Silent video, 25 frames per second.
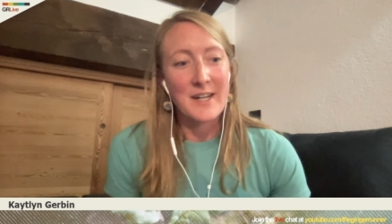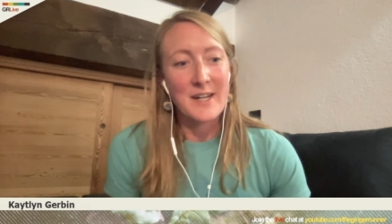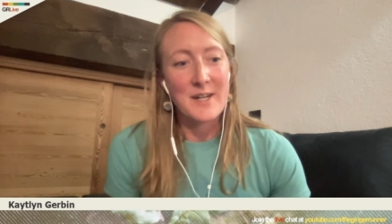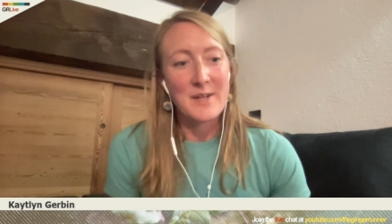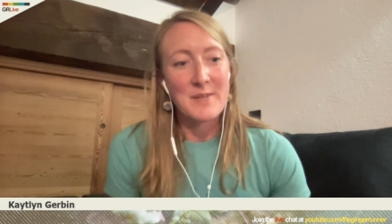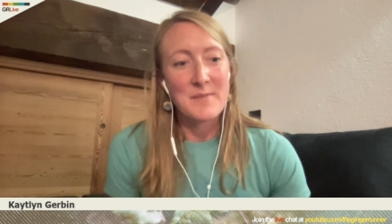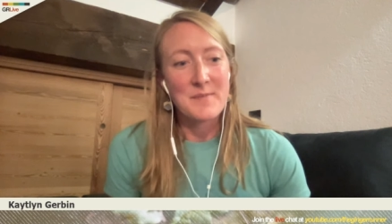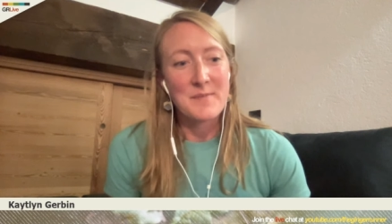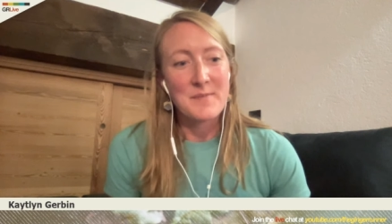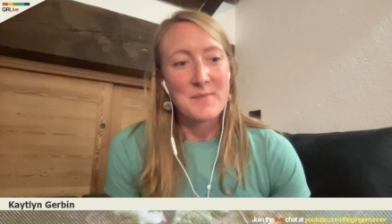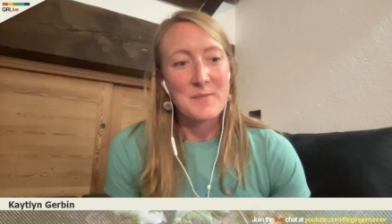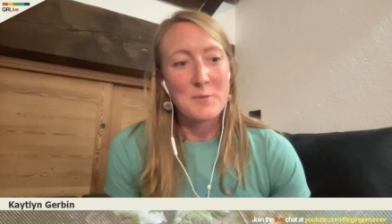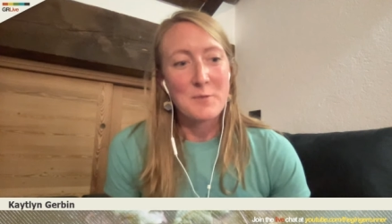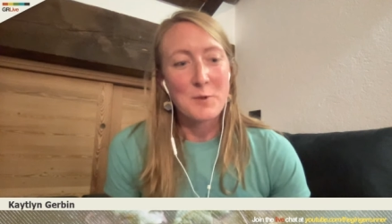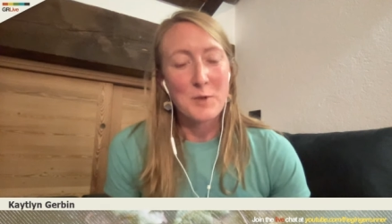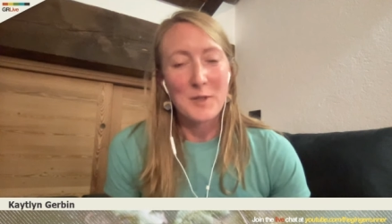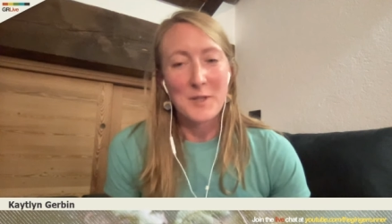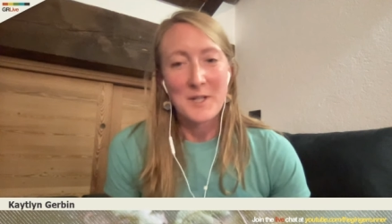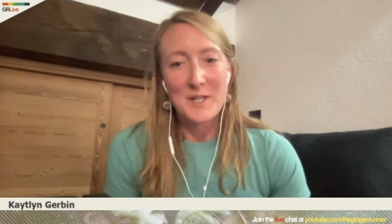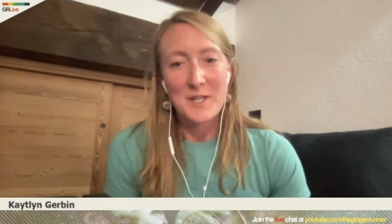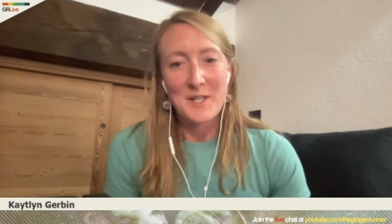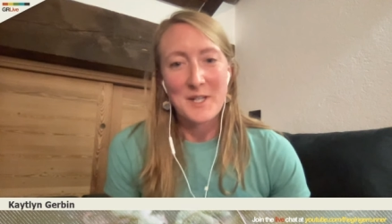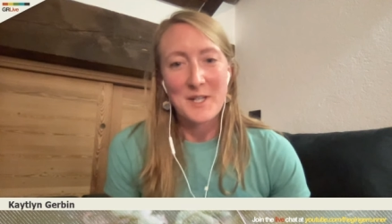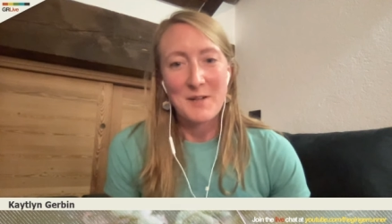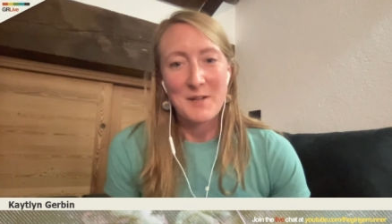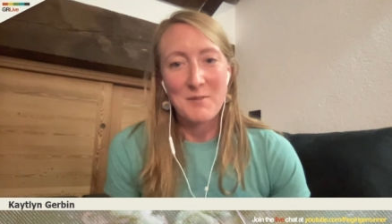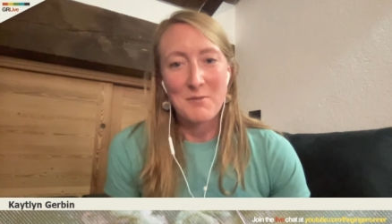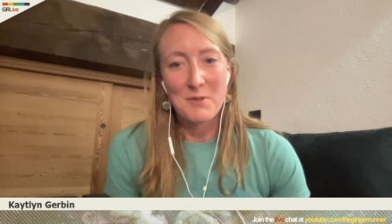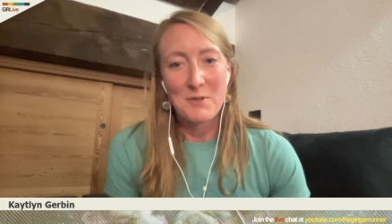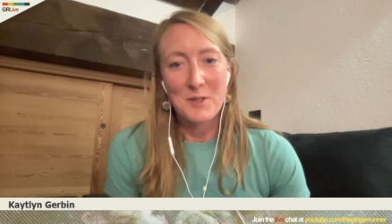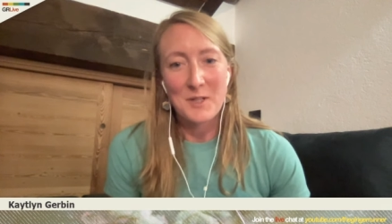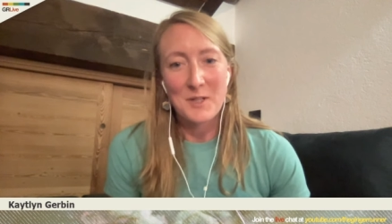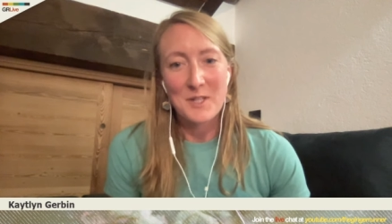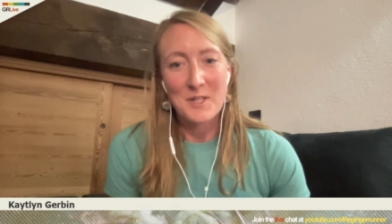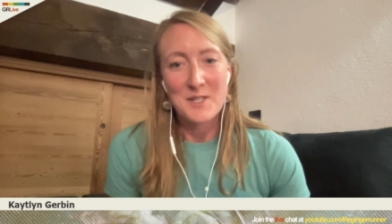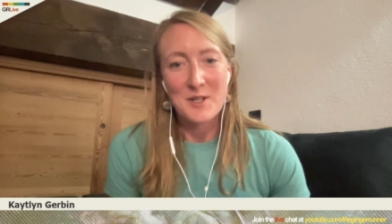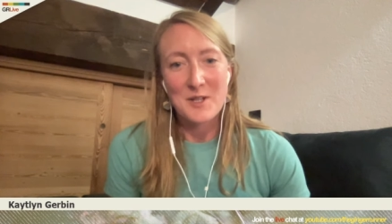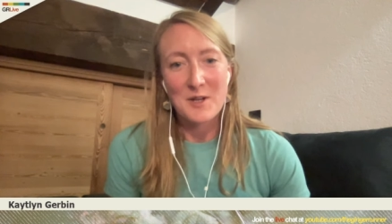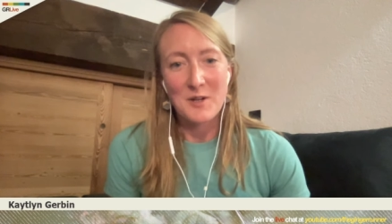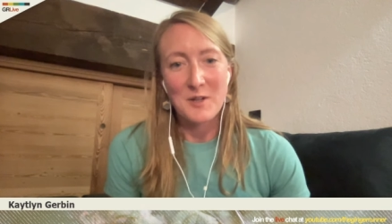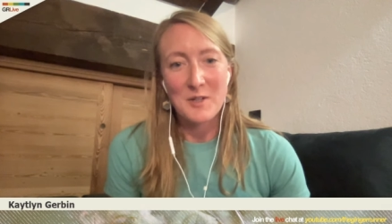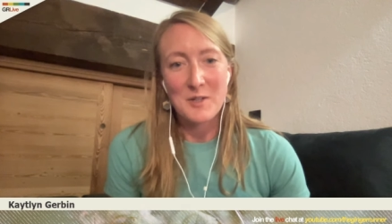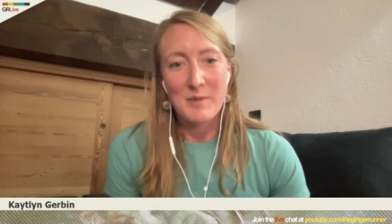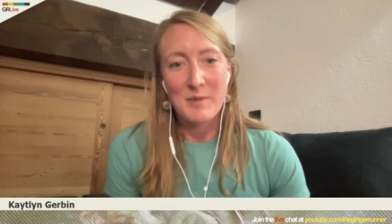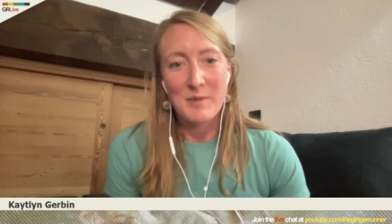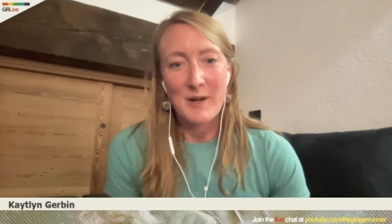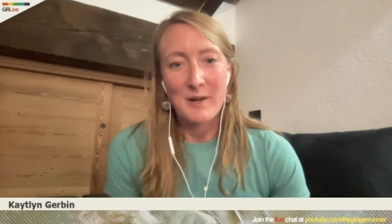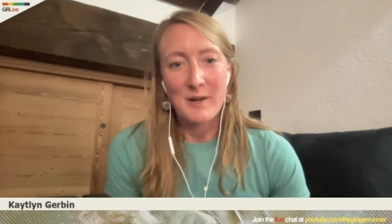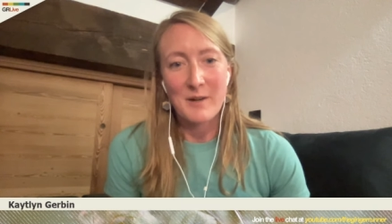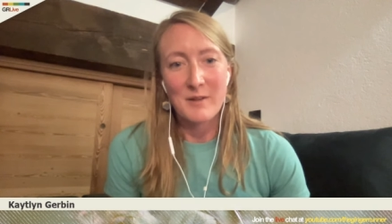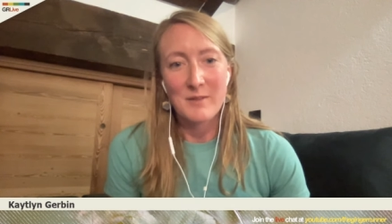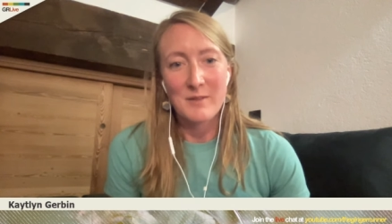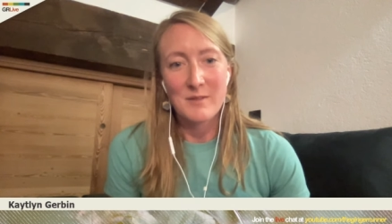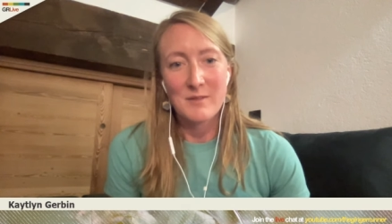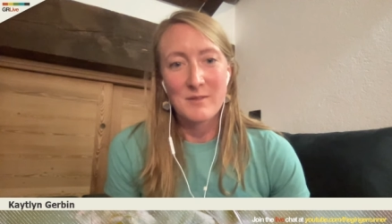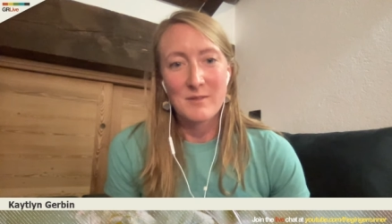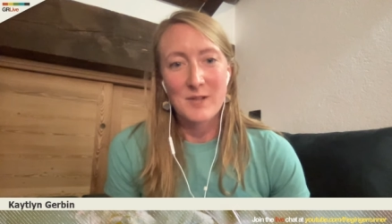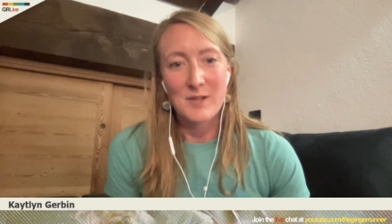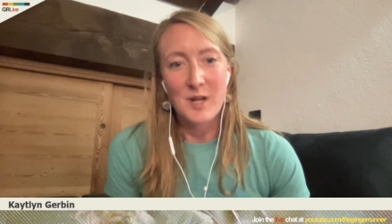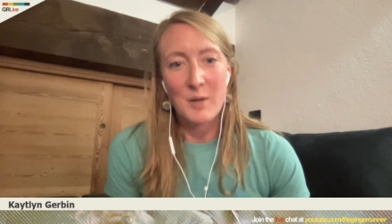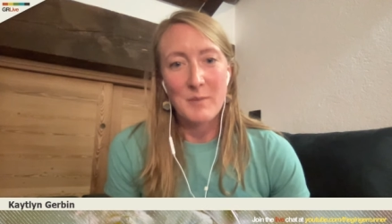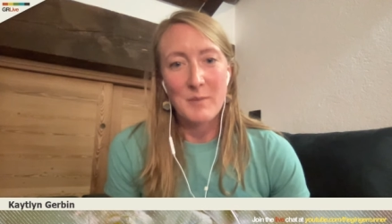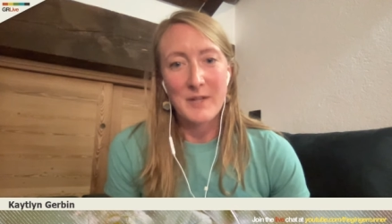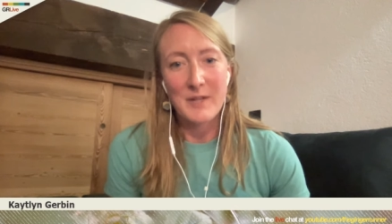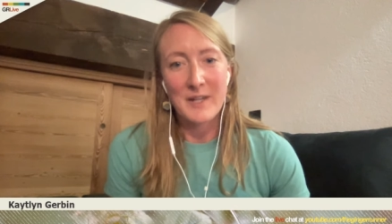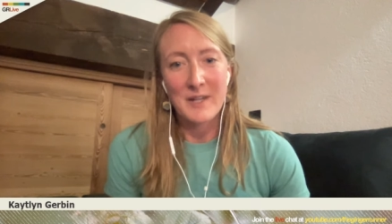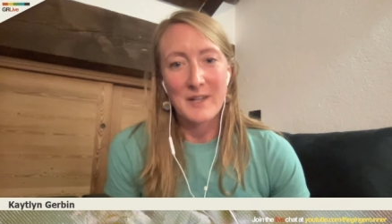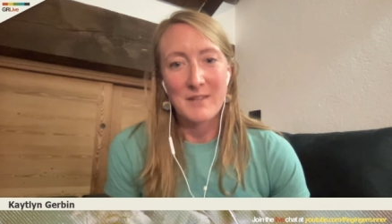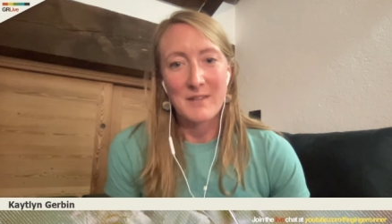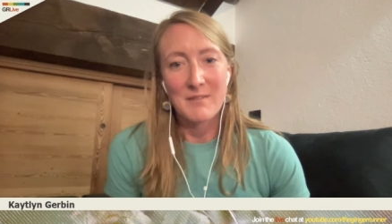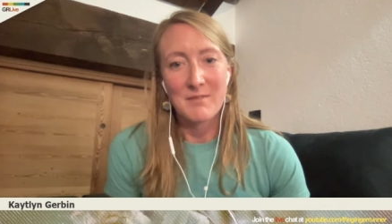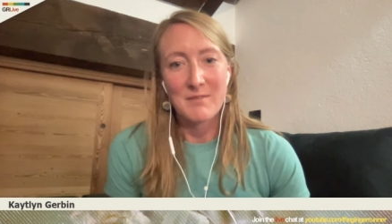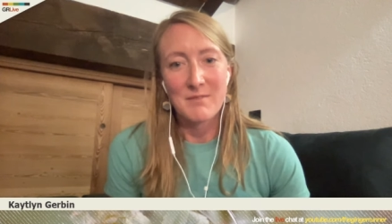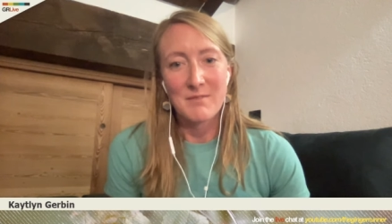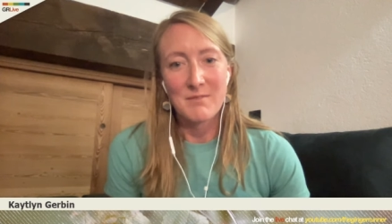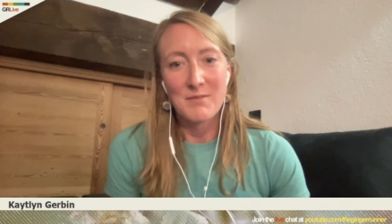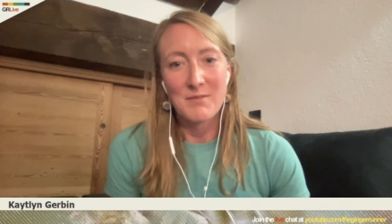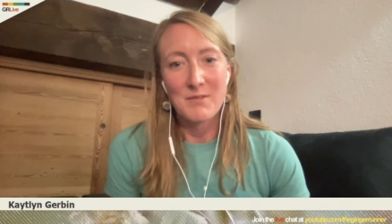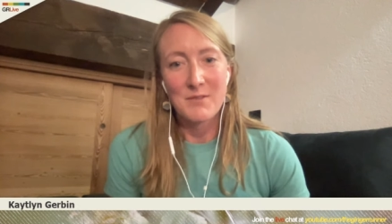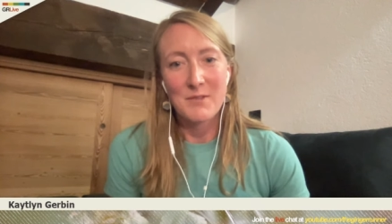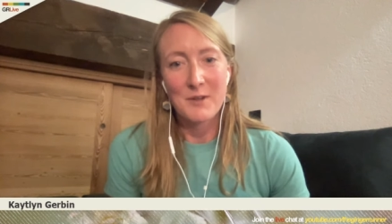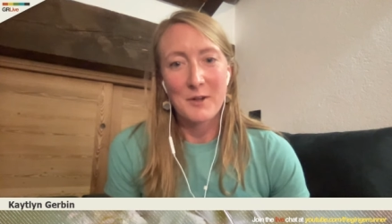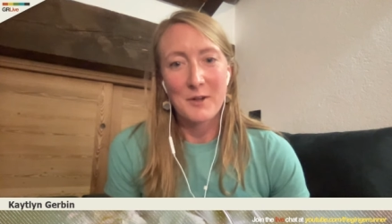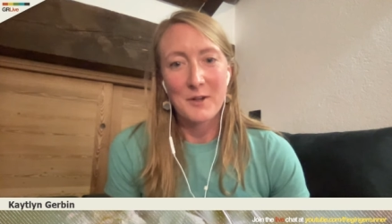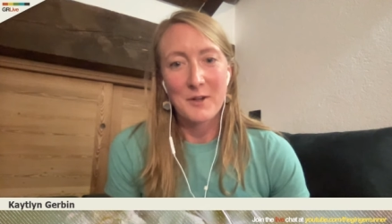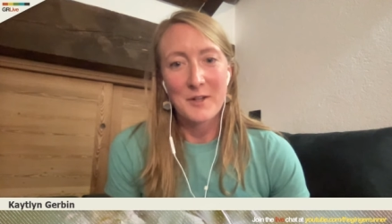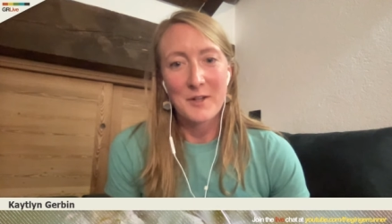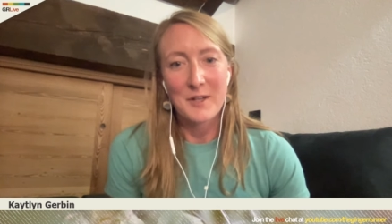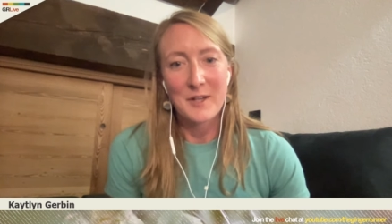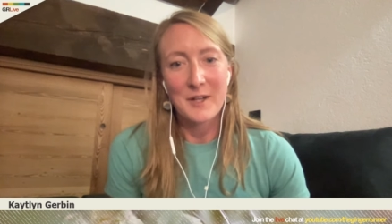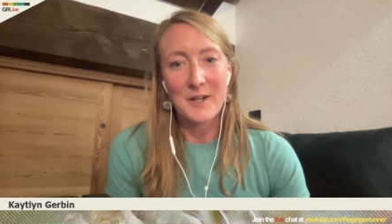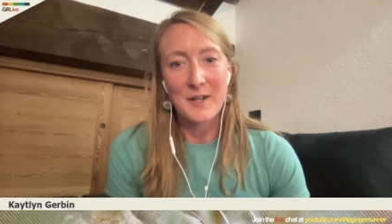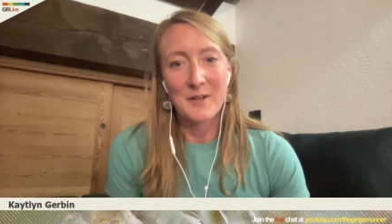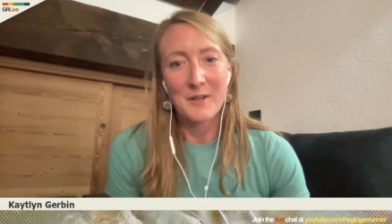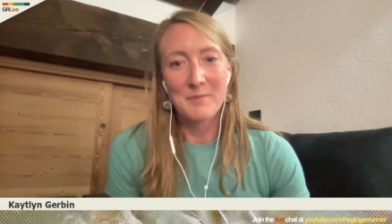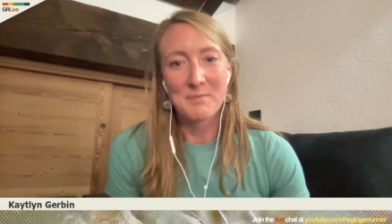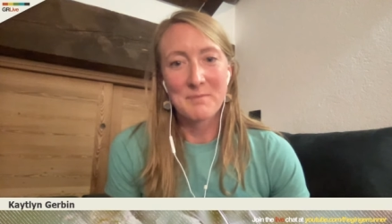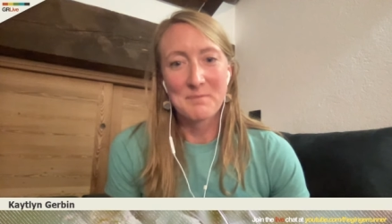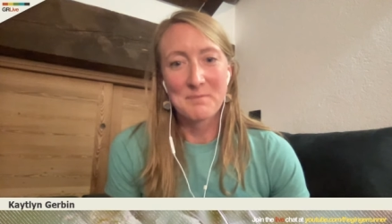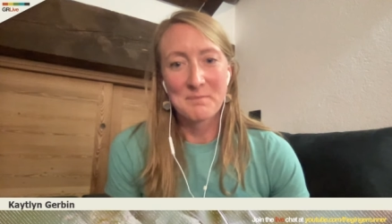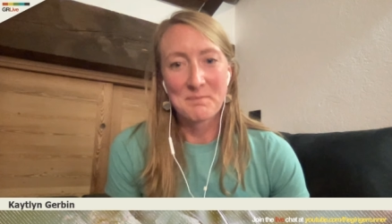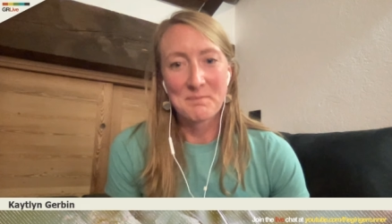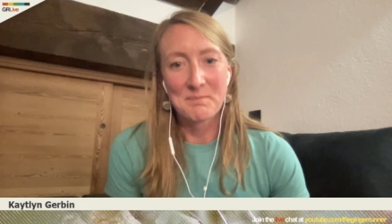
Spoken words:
really, really stoked about coming in third here.